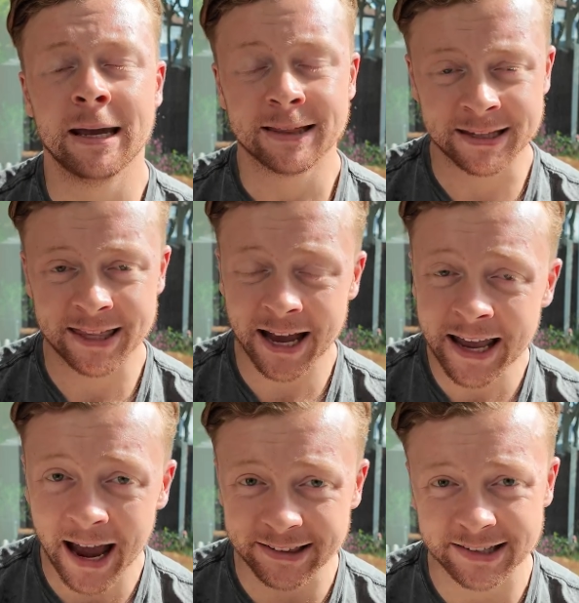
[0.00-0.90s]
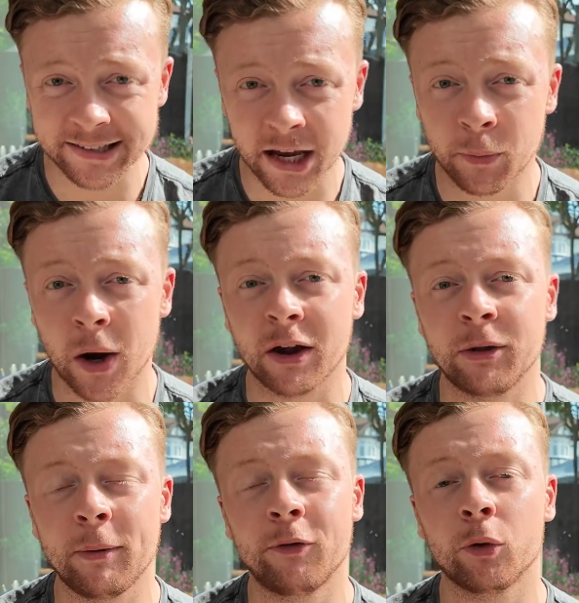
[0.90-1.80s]
Today, as I say, we're going
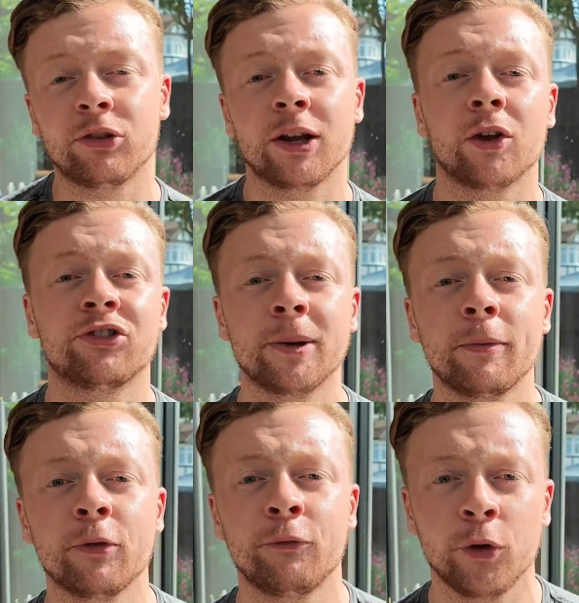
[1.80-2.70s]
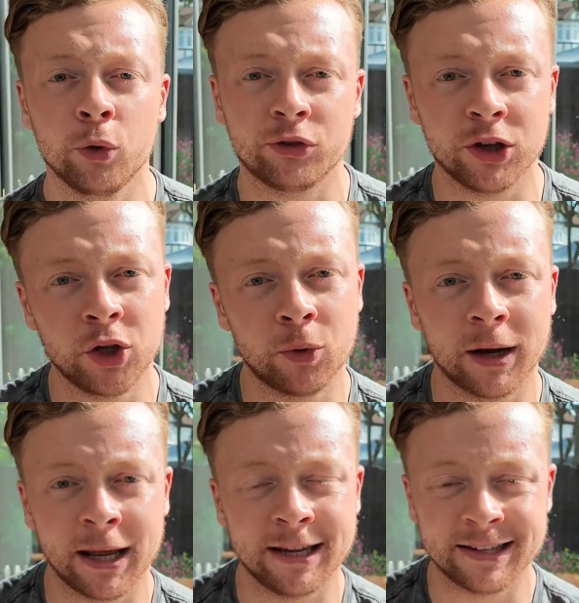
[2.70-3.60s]
to be focusing on some of the foods that you
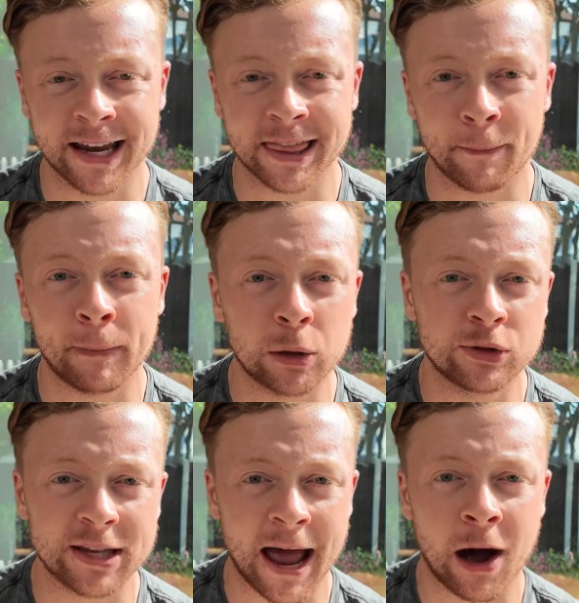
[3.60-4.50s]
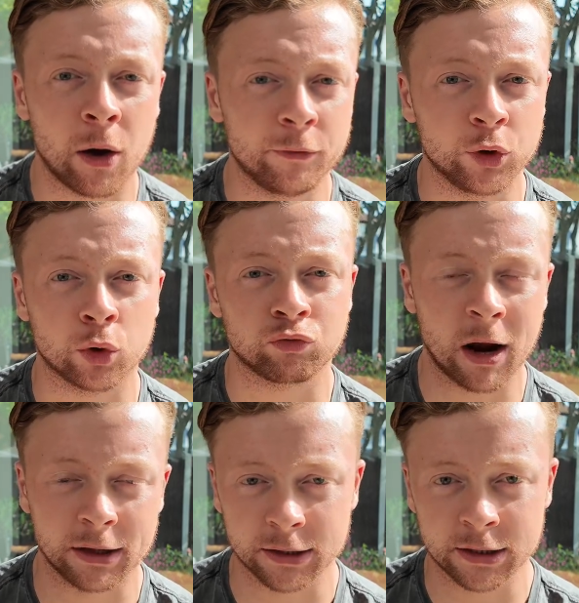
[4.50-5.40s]
can eat to get the most out of your
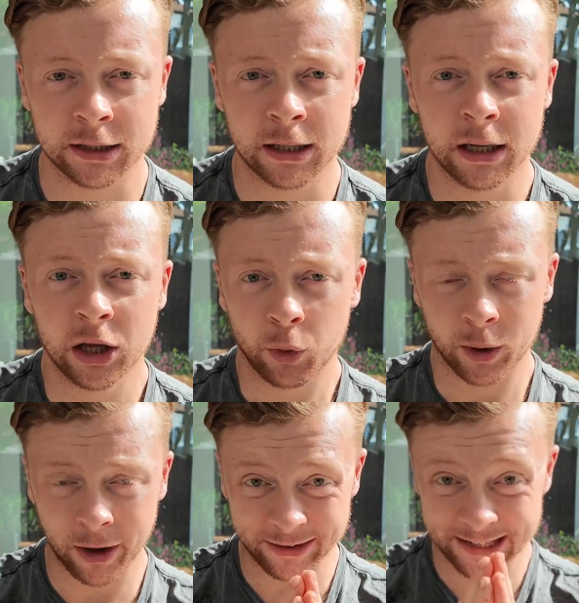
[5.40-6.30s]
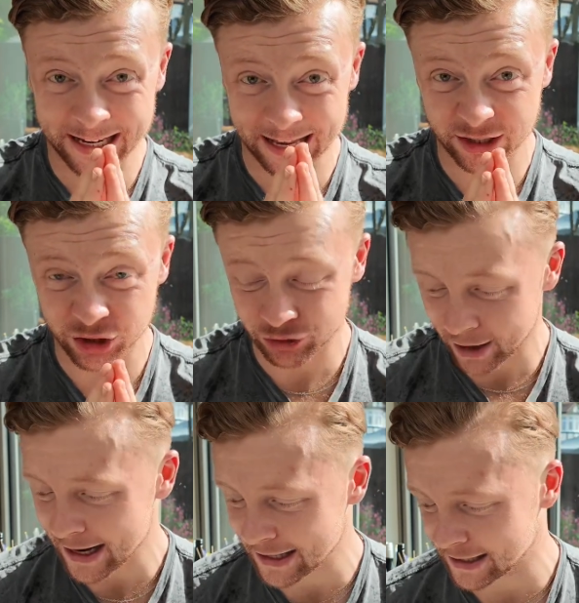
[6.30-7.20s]
runs. We're going to get
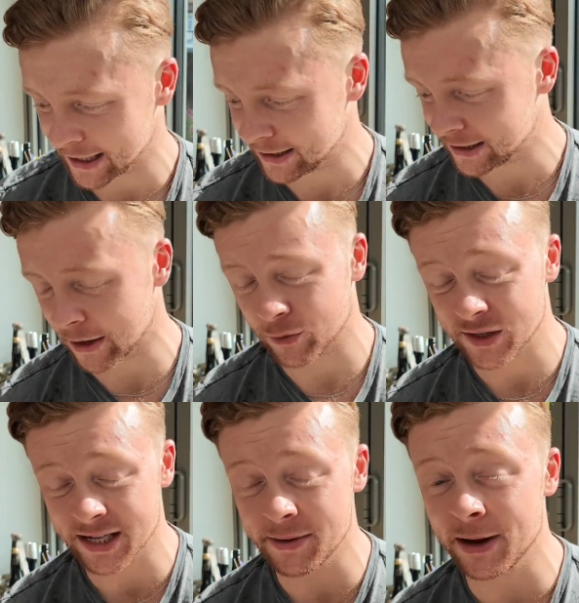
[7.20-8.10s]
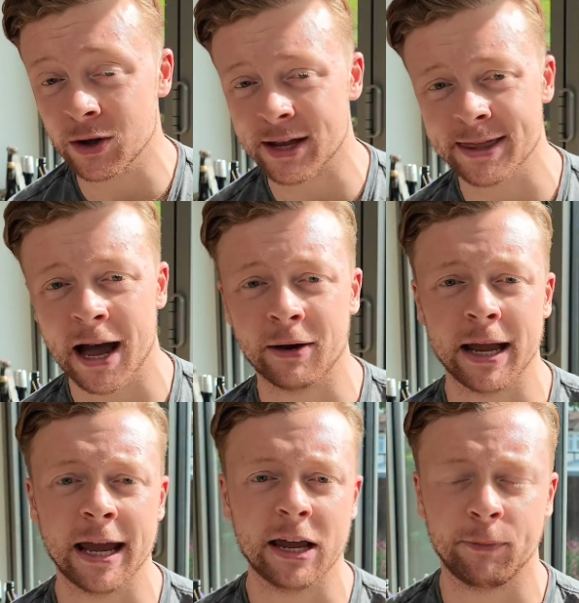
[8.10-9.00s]
straight into this. If you see me looking down
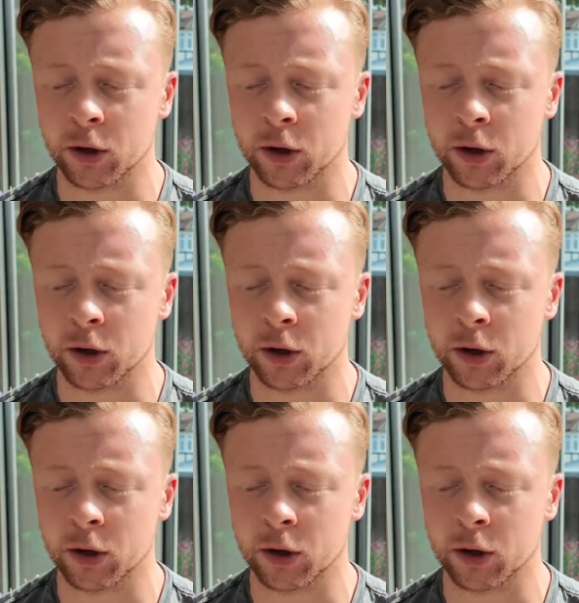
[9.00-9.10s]
here, it's